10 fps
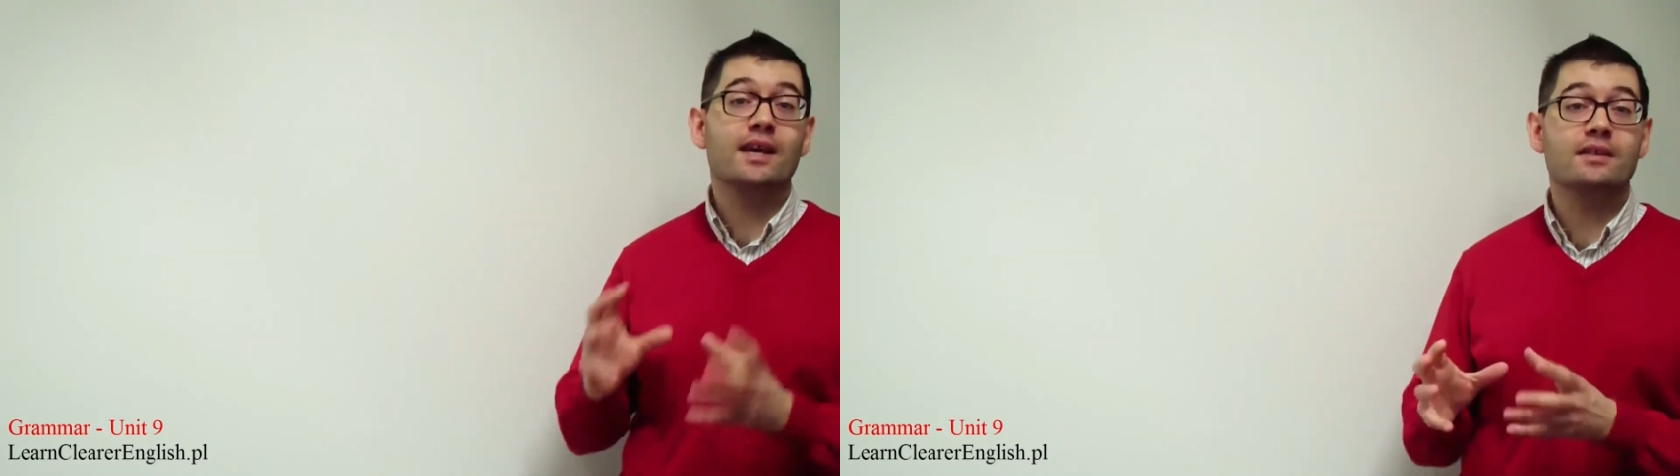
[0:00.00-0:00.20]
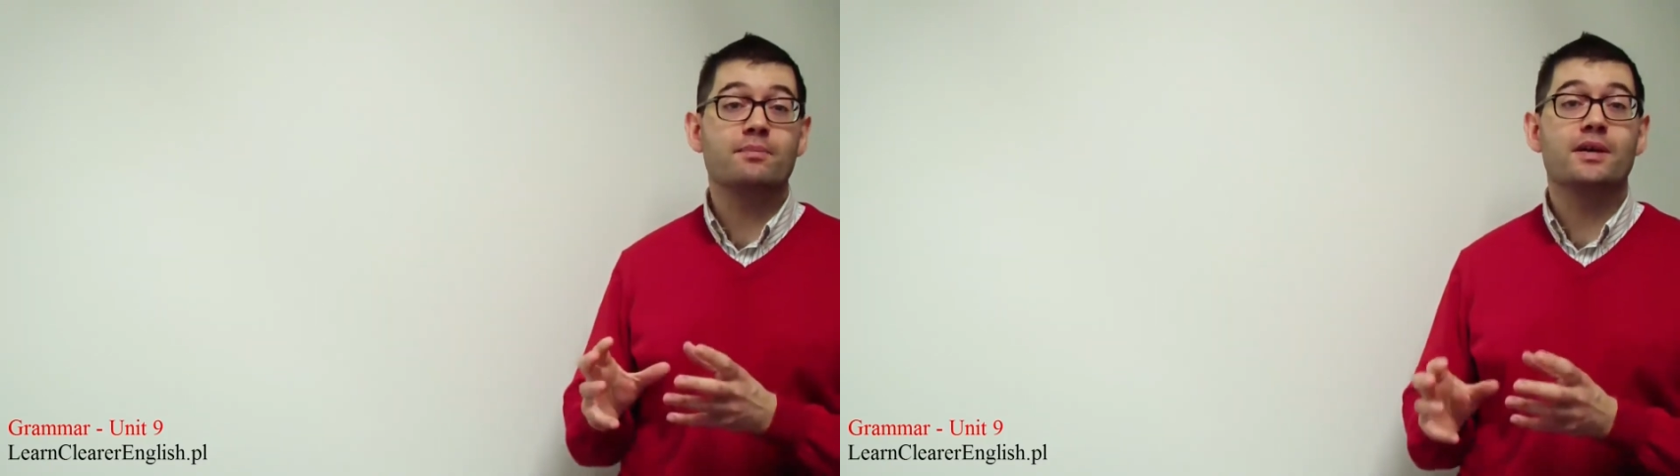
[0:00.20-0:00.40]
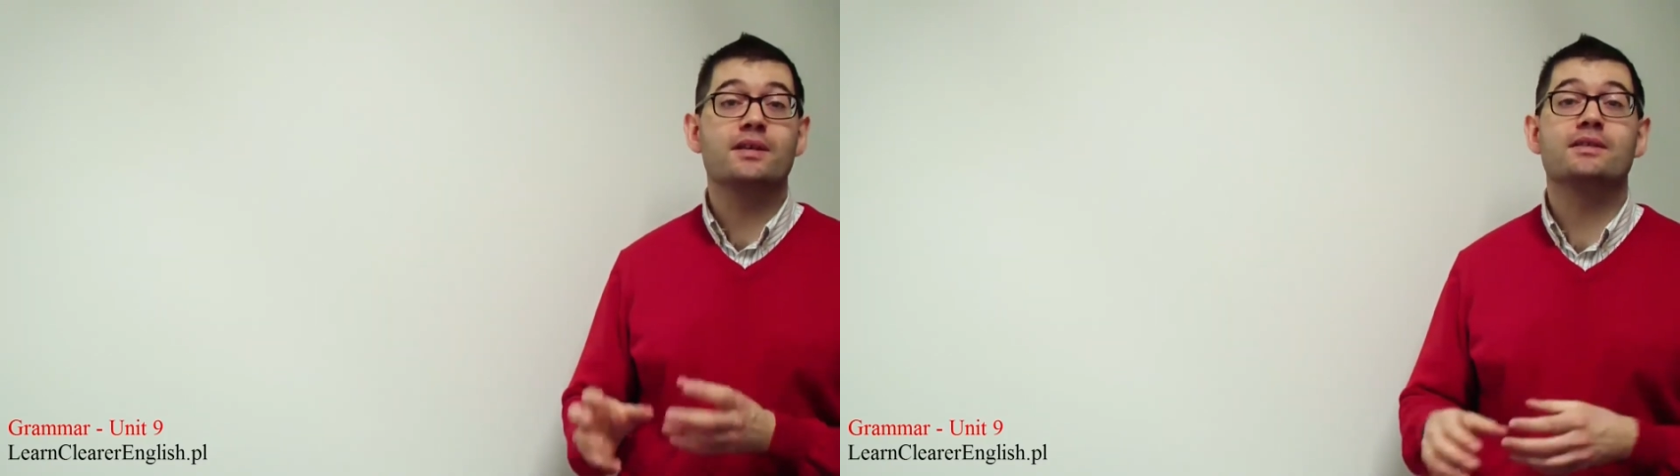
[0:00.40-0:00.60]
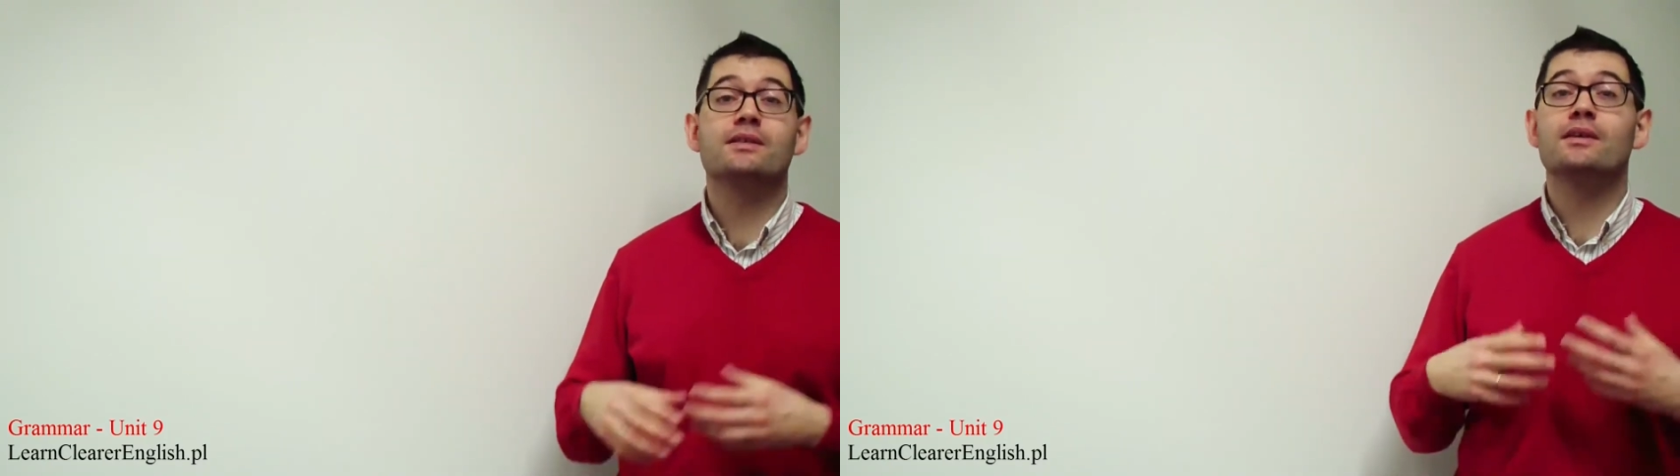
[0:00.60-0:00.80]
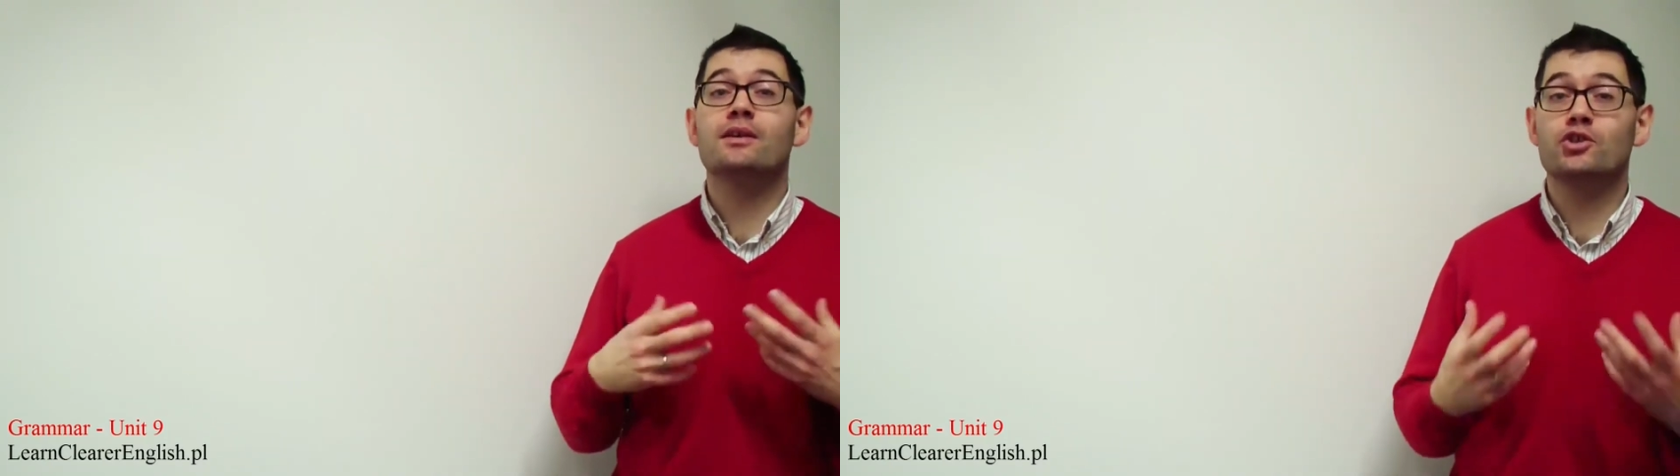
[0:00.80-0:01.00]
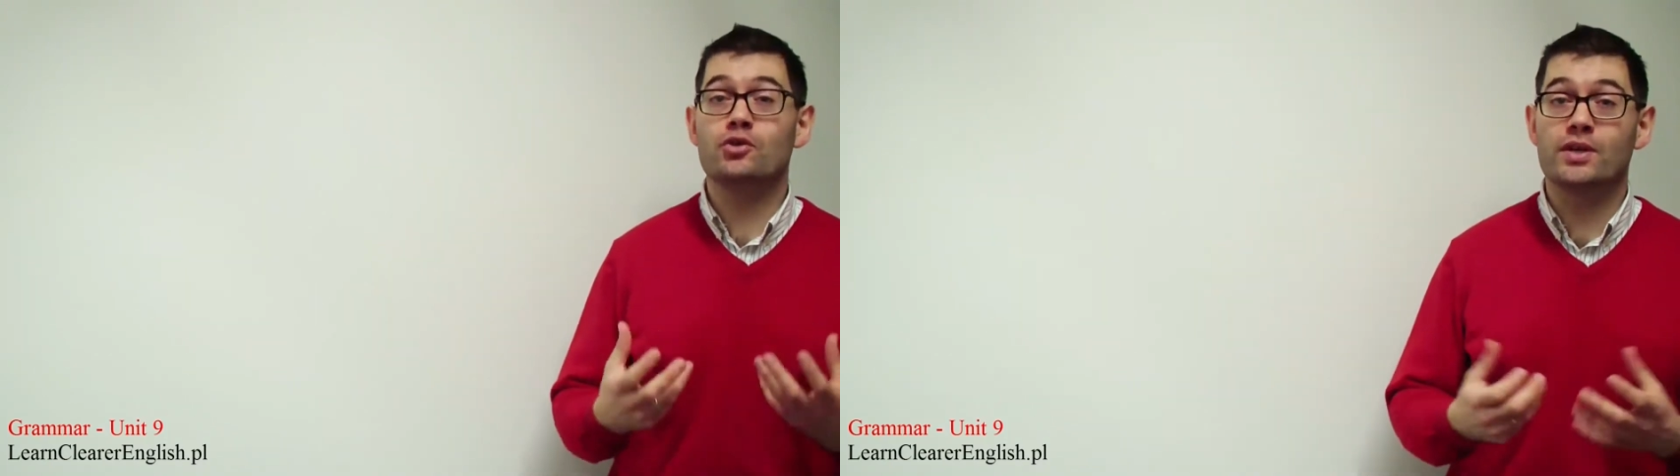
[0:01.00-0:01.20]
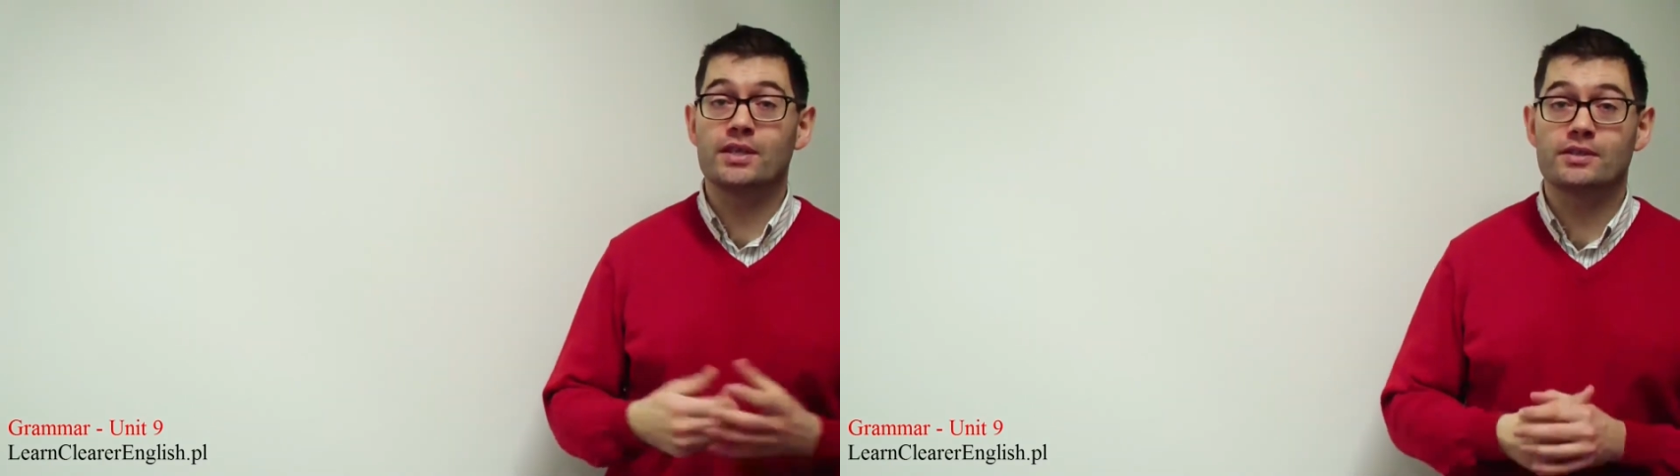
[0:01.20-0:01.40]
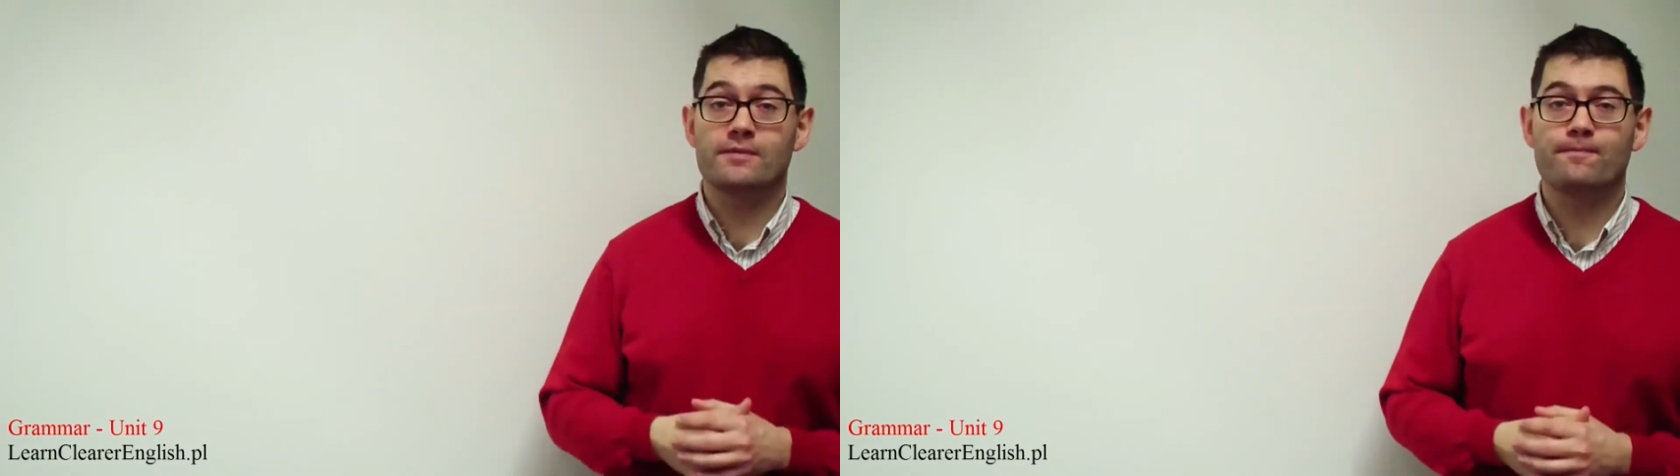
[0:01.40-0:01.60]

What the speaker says: other person a choice.